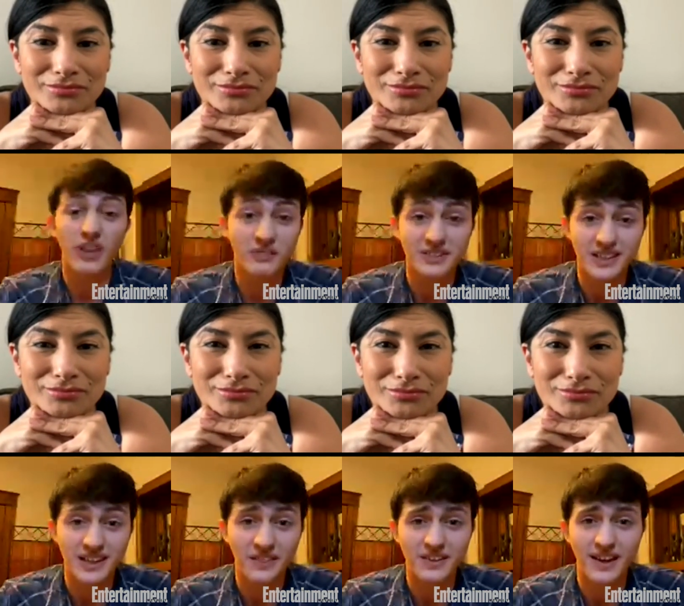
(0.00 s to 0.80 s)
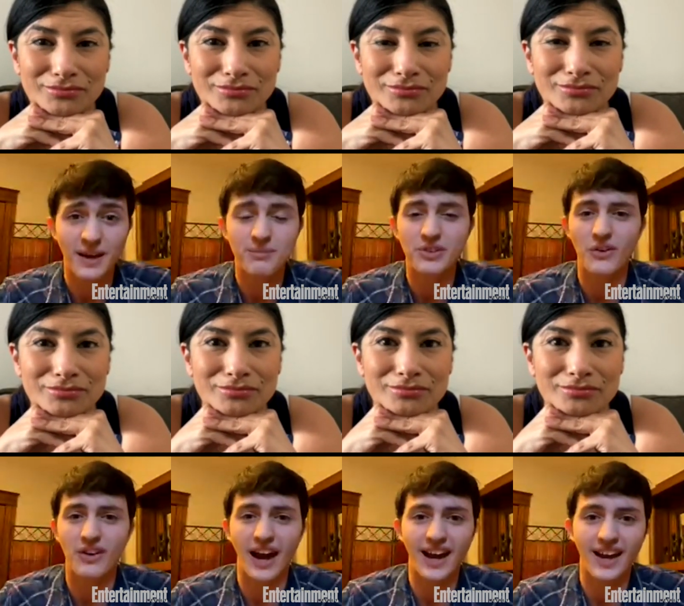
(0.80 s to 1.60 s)
Speaker 1: 17 at the time,
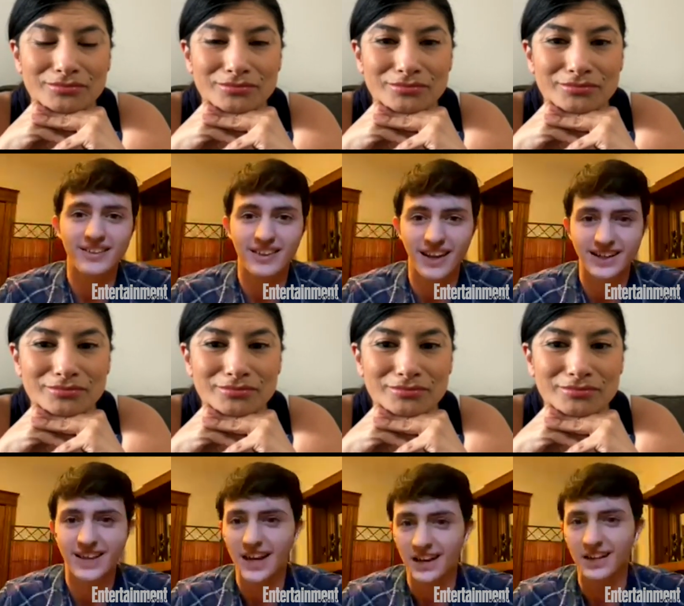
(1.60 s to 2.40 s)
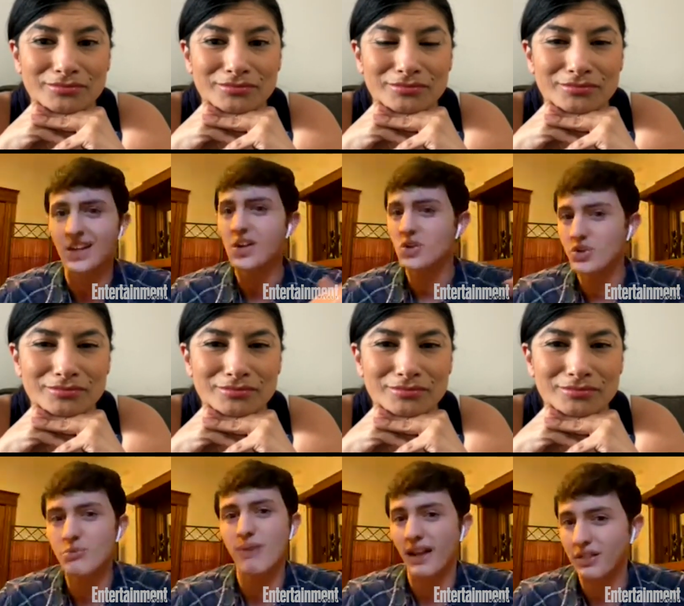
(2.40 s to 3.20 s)
so I had to, like, kind of
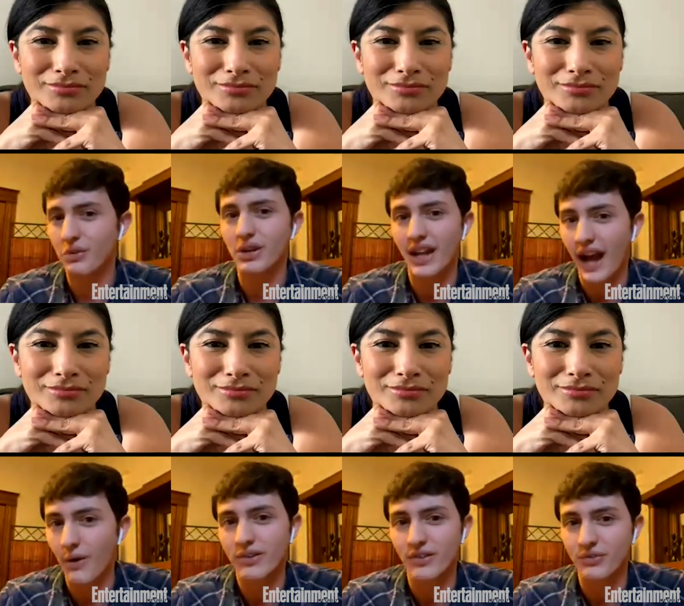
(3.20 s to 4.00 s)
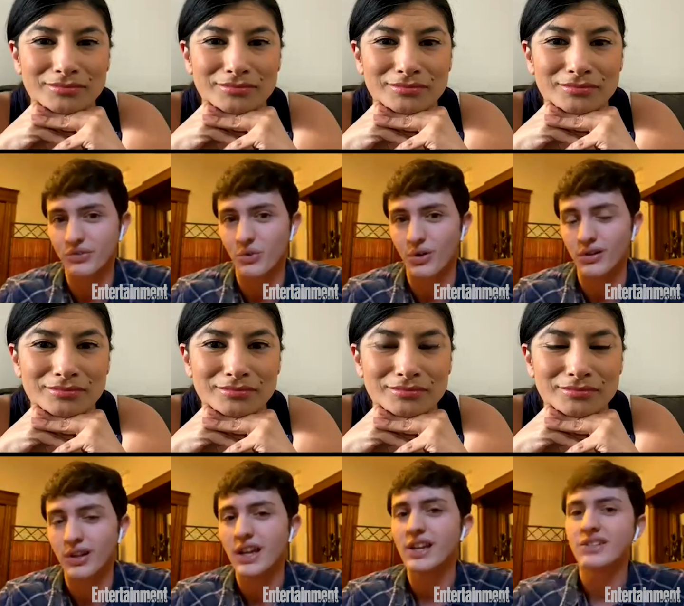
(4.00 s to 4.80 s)
do my 3 hours of
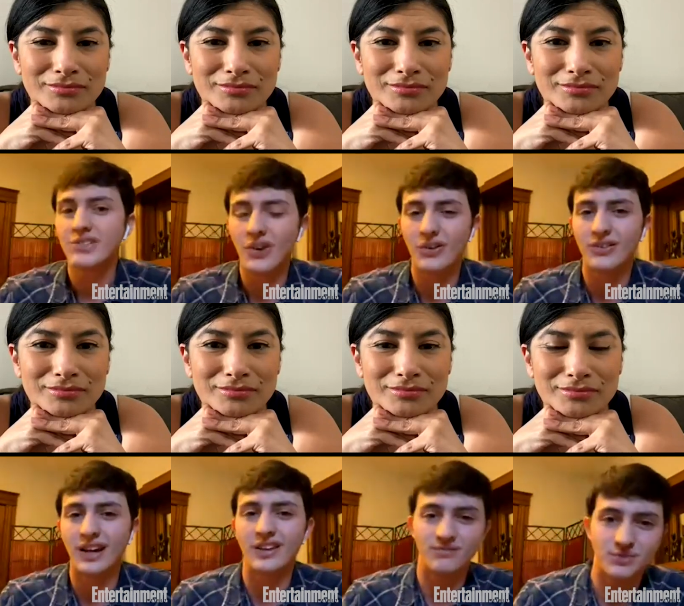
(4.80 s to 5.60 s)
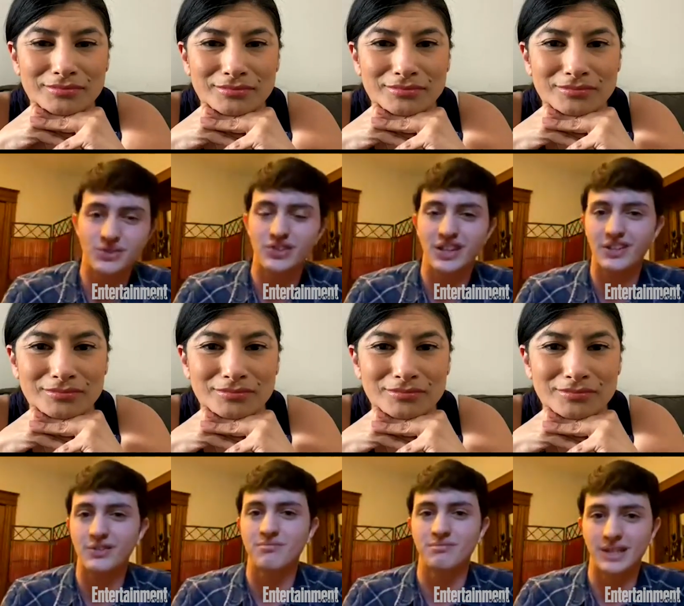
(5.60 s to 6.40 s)
school. So I unfortunately
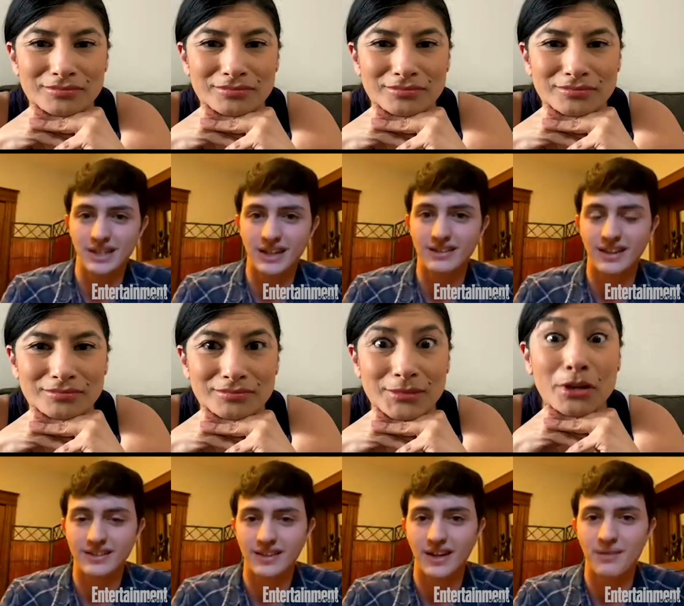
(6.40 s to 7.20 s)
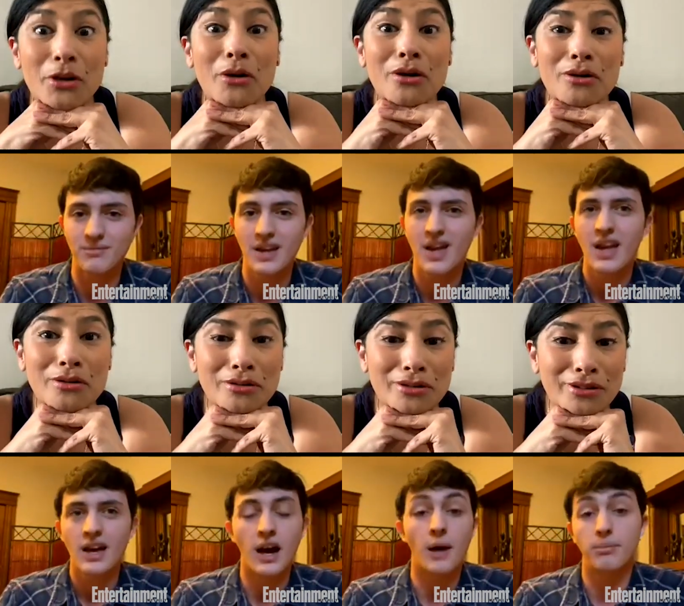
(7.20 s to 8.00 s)
couldn't make it at that time,
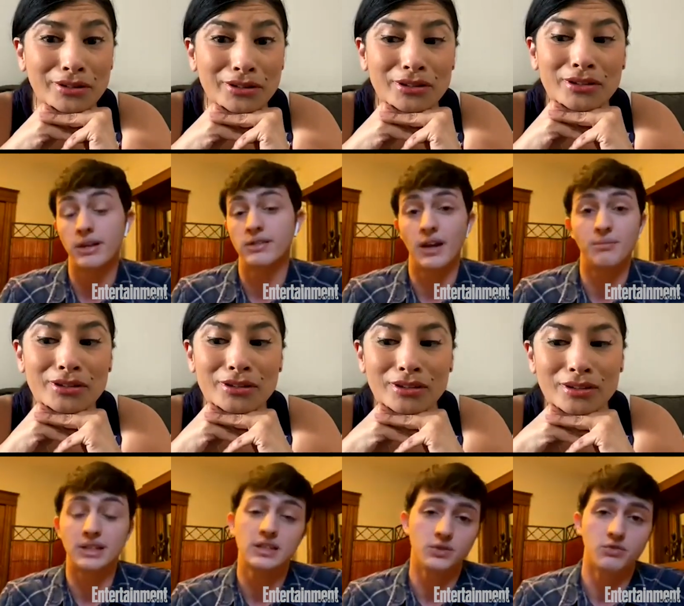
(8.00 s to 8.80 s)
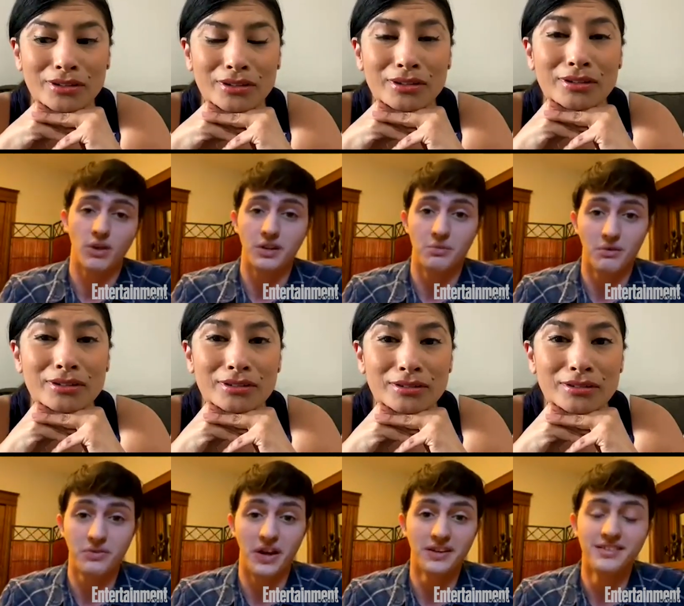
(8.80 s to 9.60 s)
but I'm a huge rock and roll
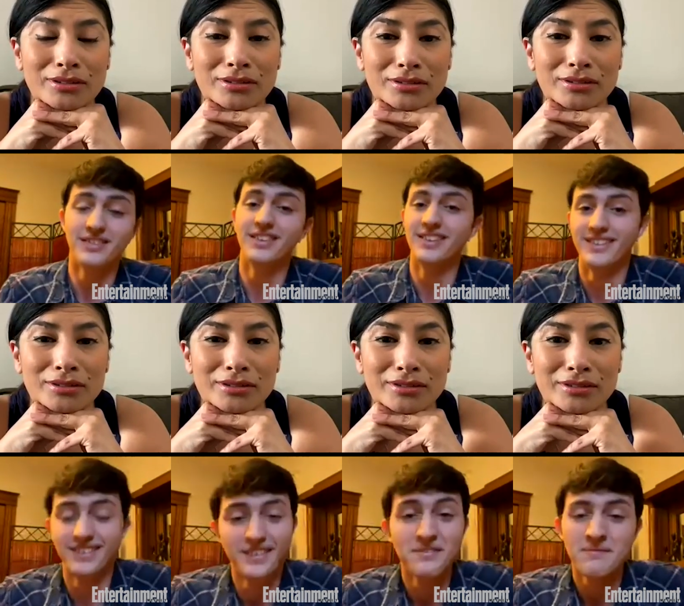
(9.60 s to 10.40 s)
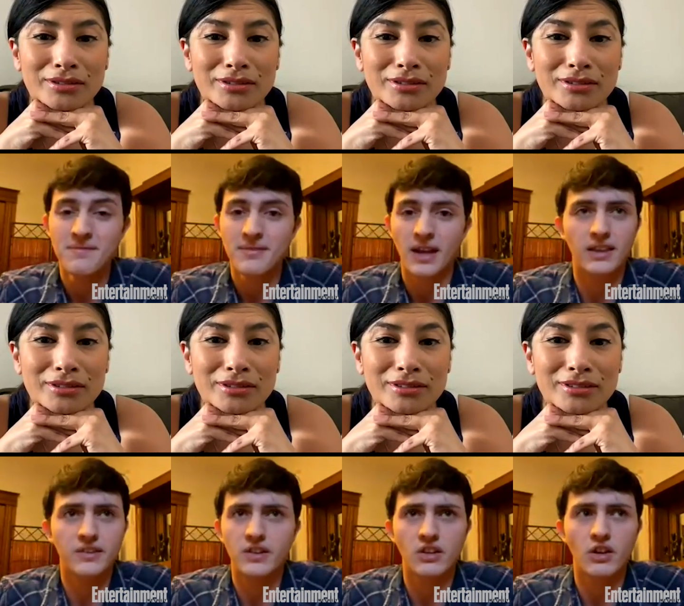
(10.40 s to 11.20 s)
fan. I
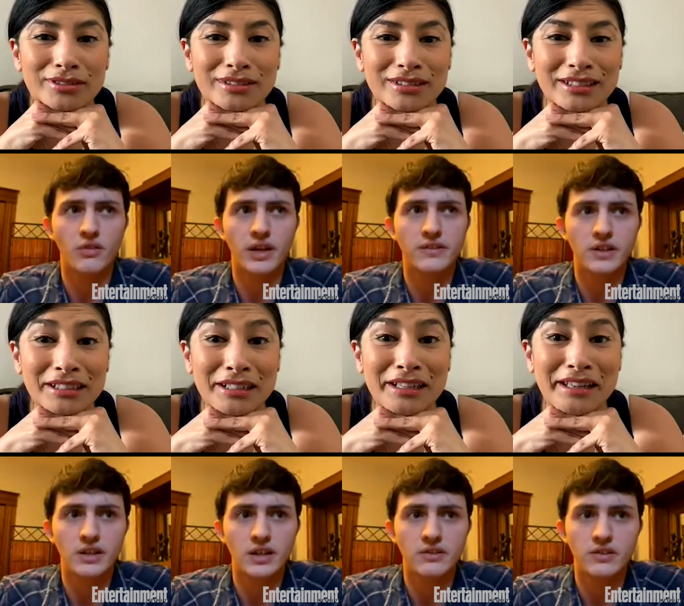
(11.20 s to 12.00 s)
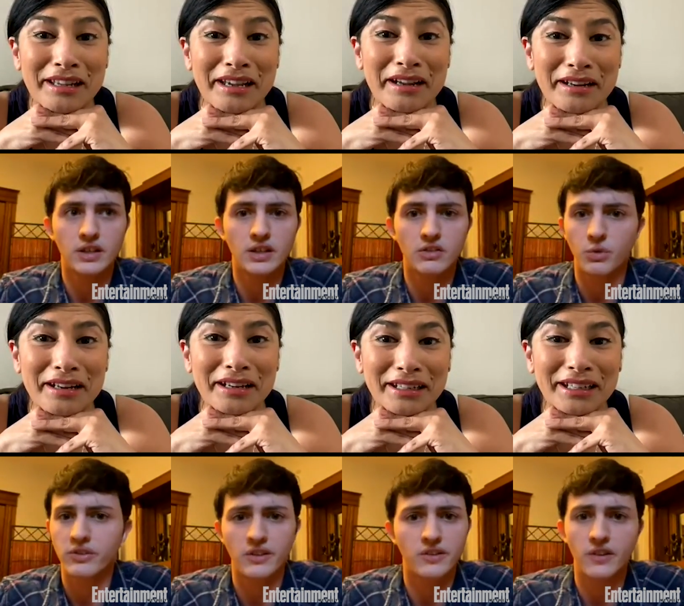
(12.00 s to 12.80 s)
listen to, you know, AC/DC,
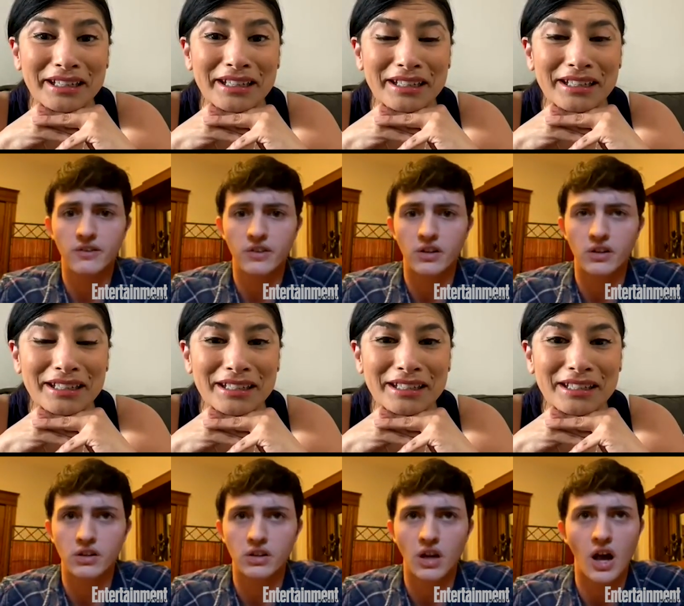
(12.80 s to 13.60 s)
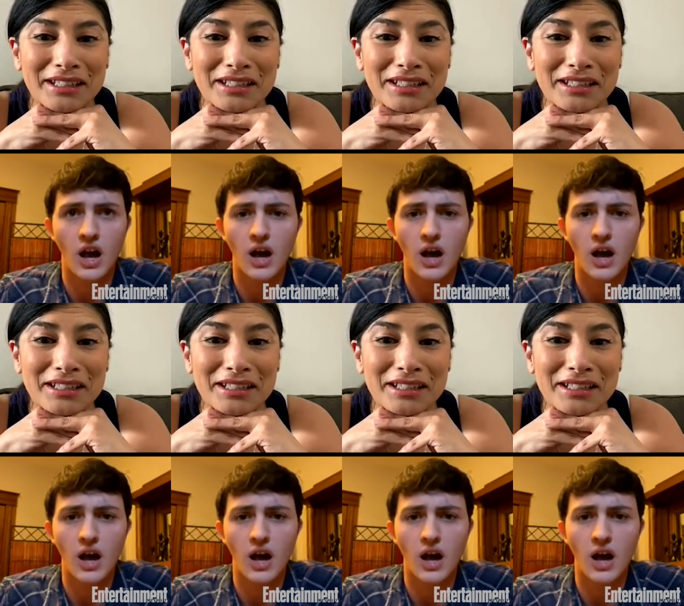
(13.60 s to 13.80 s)
Twisted Sister,